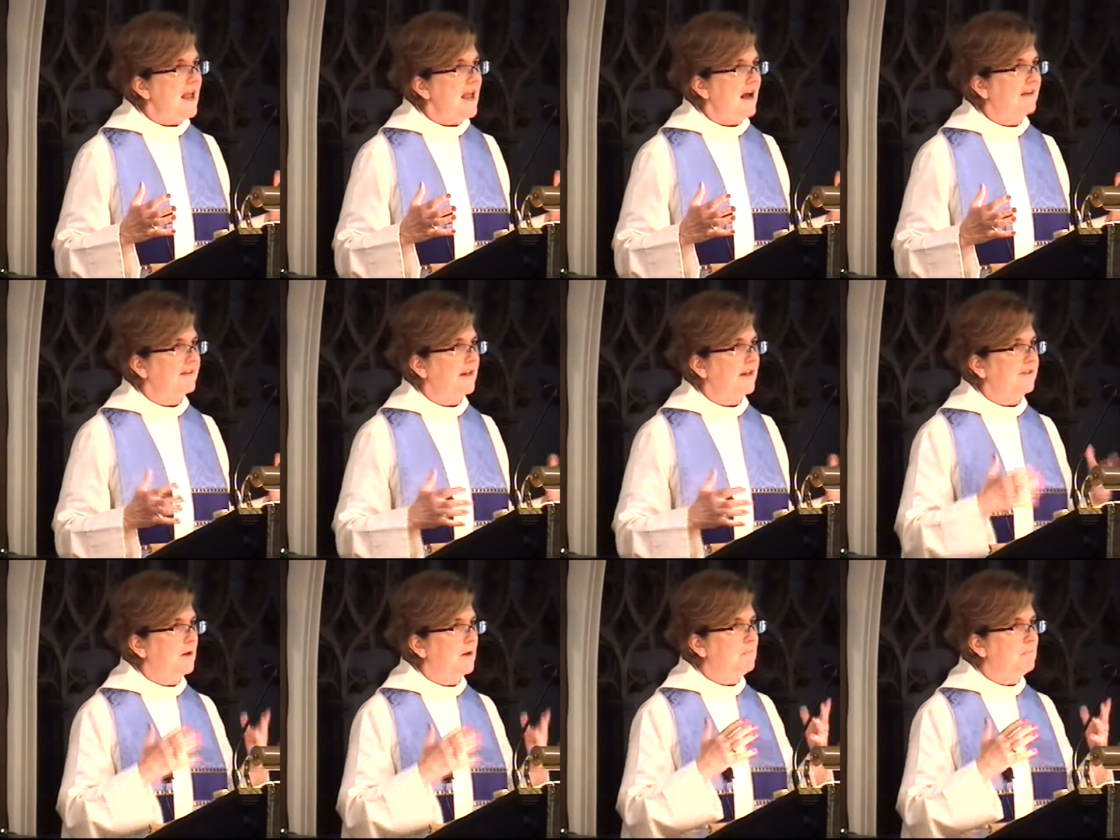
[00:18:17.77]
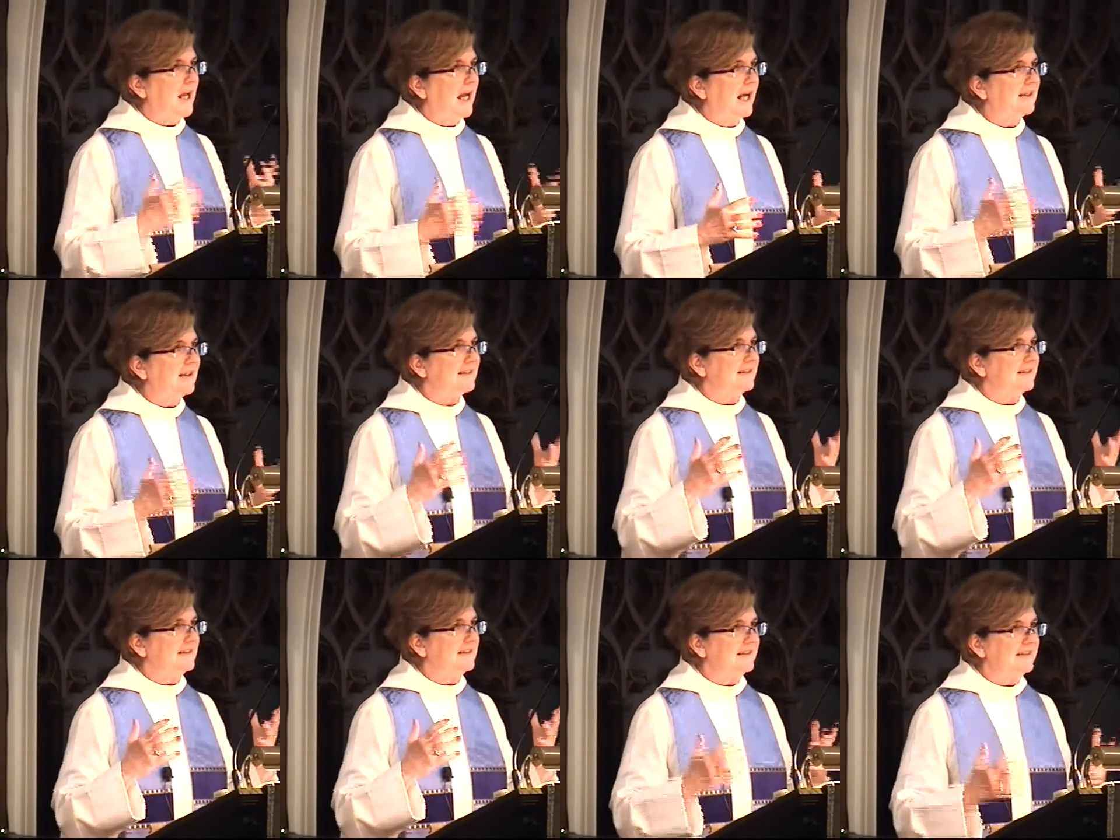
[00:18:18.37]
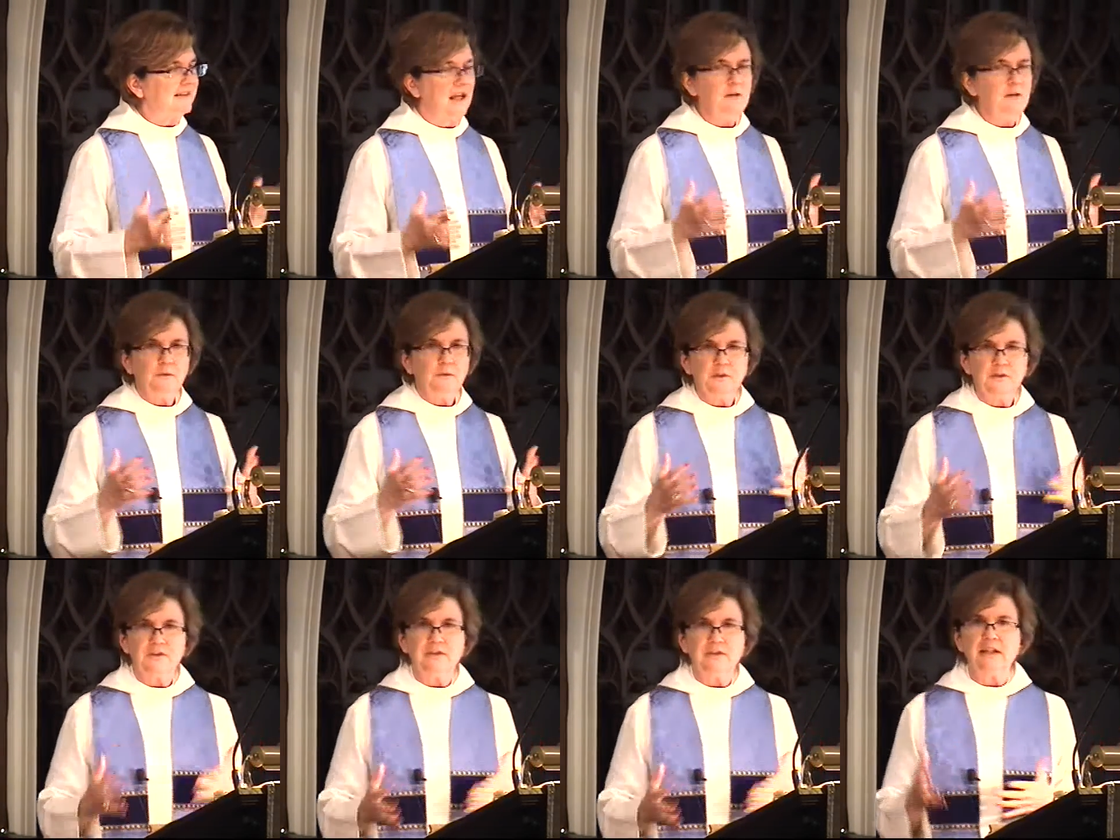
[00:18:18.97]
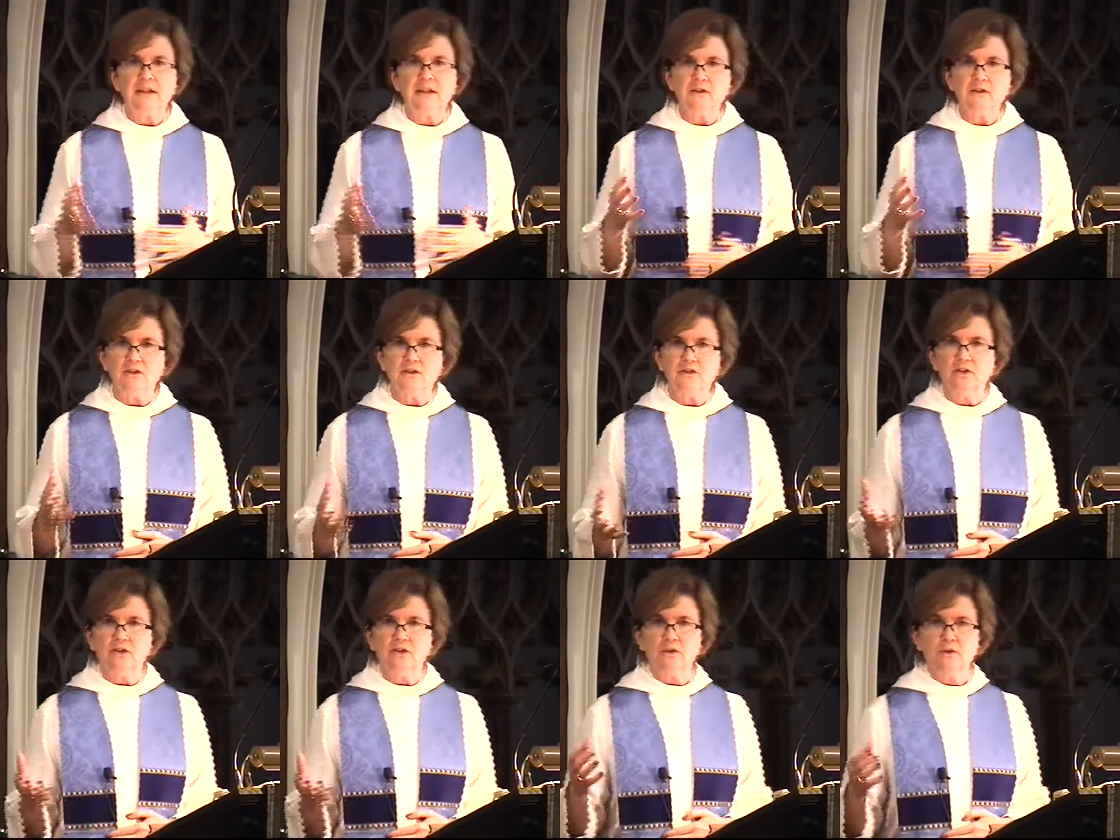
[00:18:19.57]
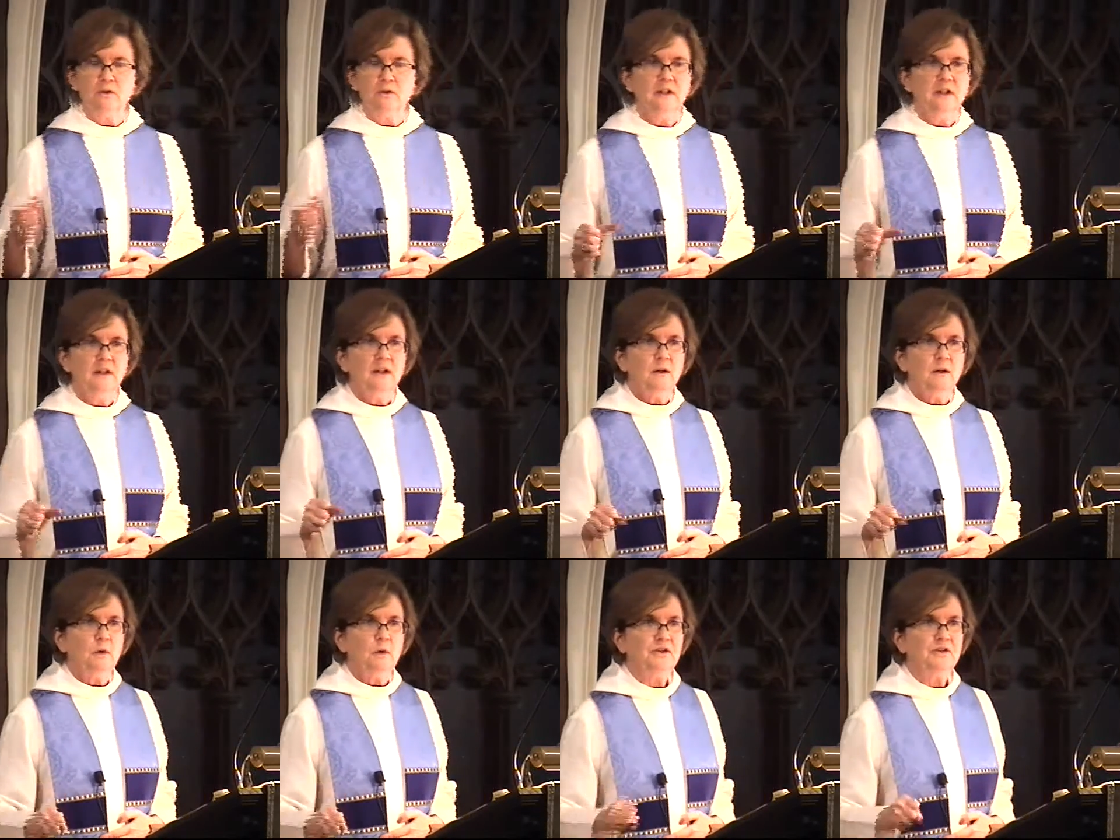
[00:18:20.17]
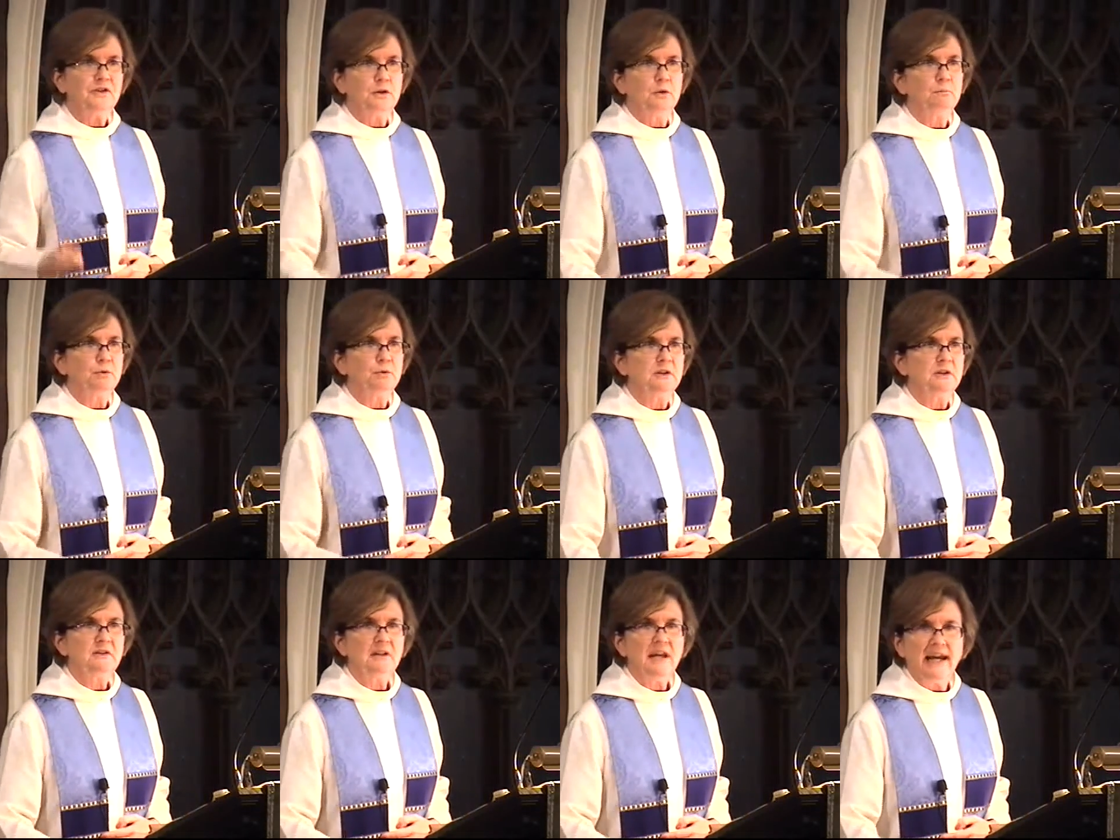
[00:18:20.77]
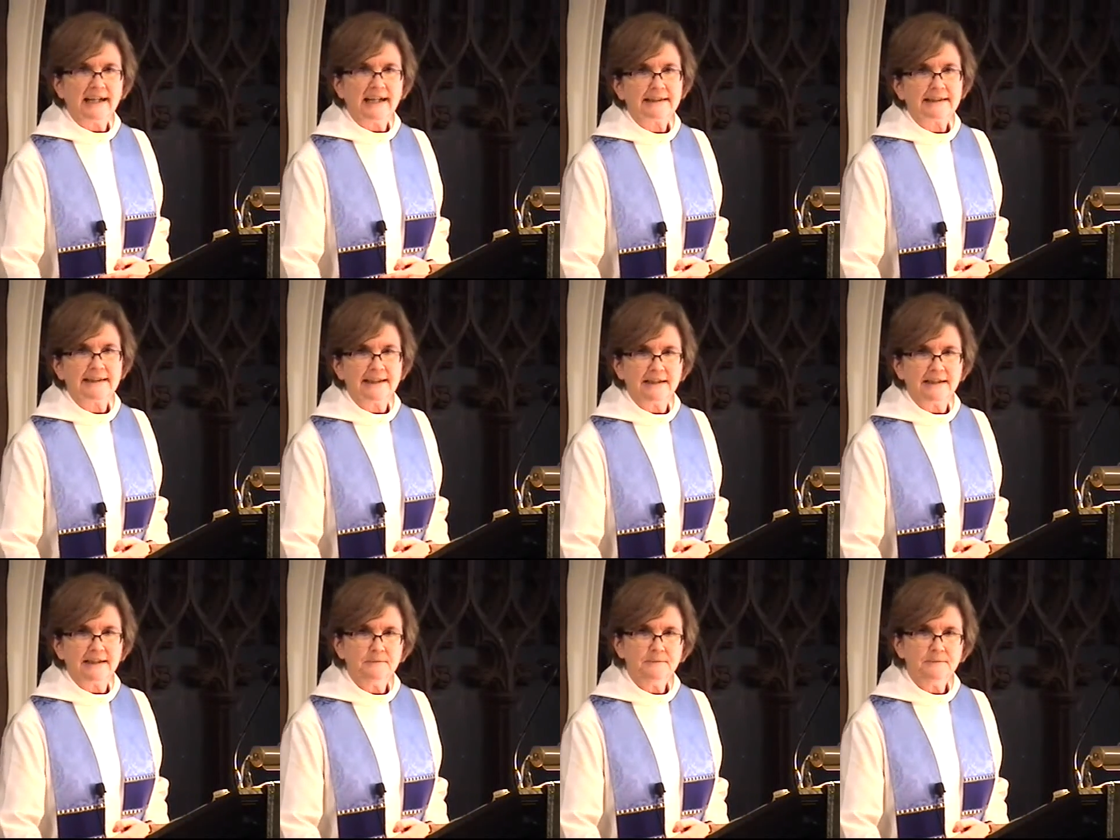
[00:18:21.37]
and that the best and safest thing to do was to protect it.